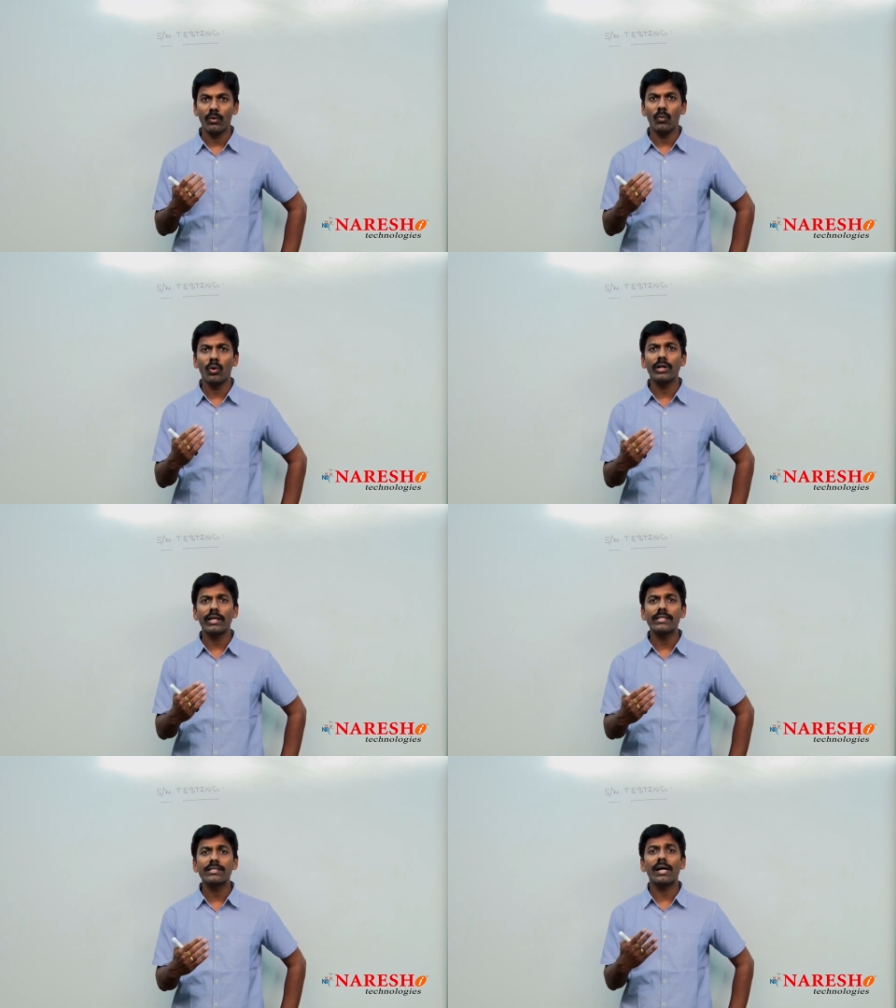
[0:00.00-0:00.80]
What
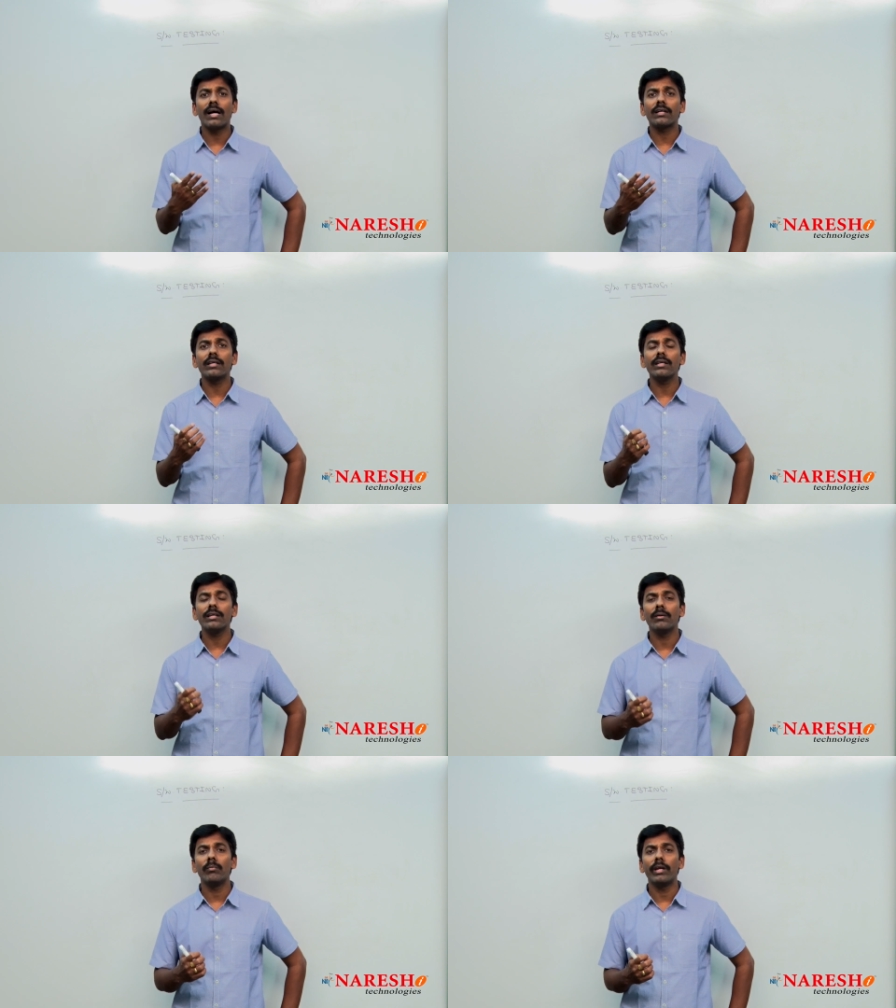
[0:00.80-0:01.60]

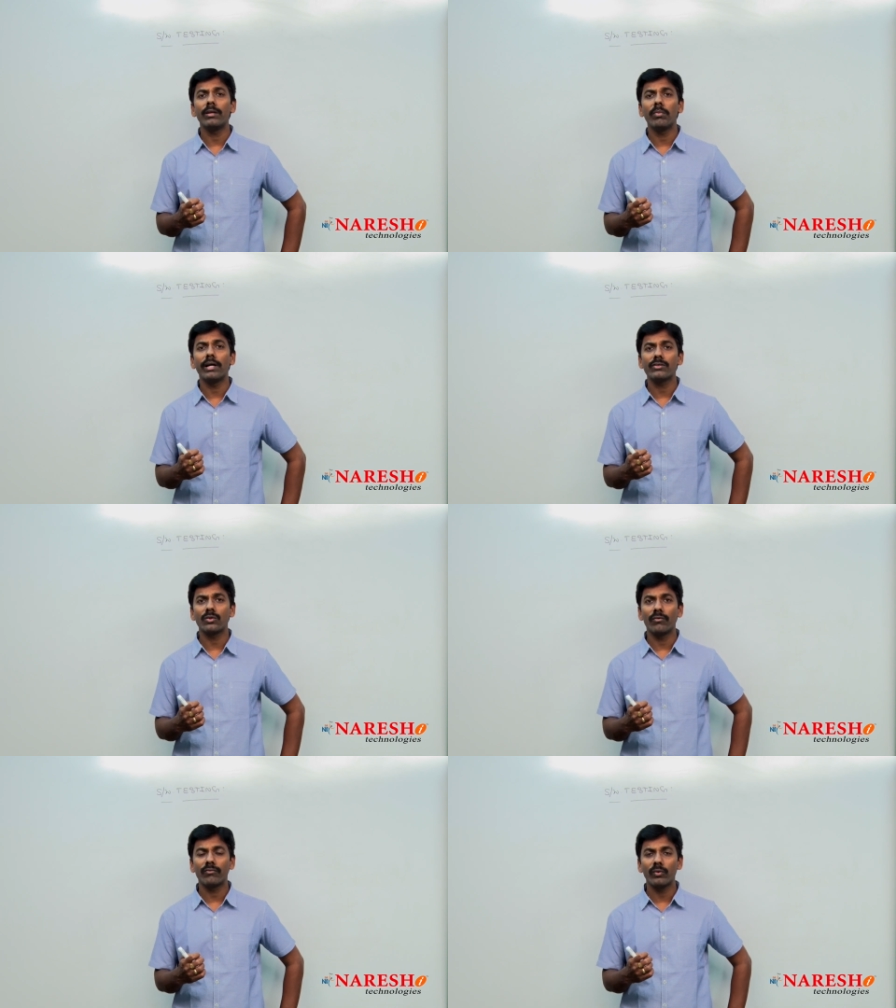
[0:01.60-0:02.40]
exactly mean by
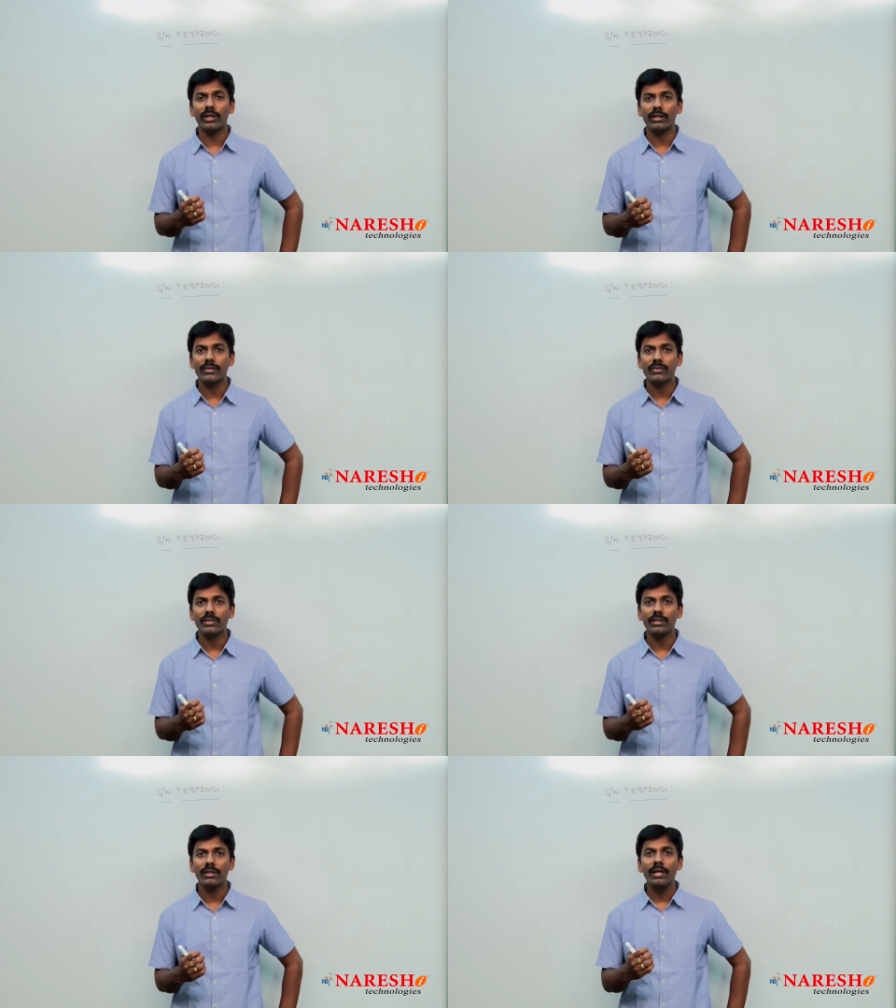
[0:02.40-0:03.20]
software
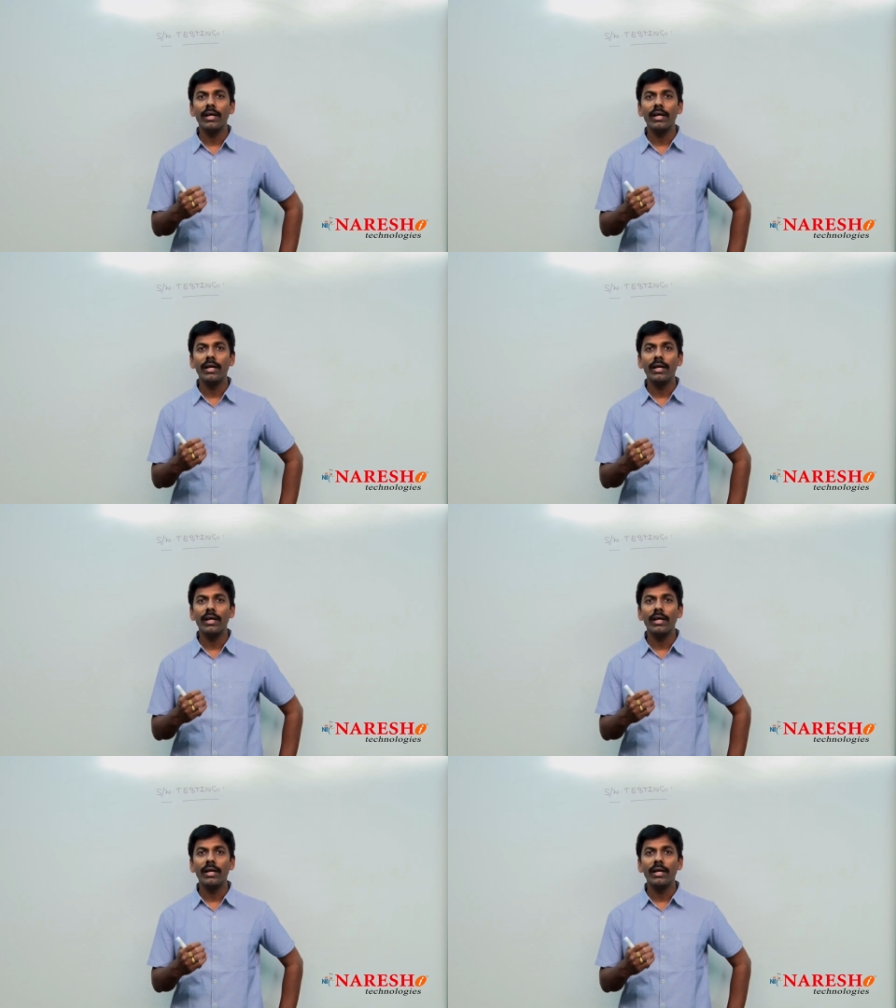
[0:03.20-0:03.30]
testing?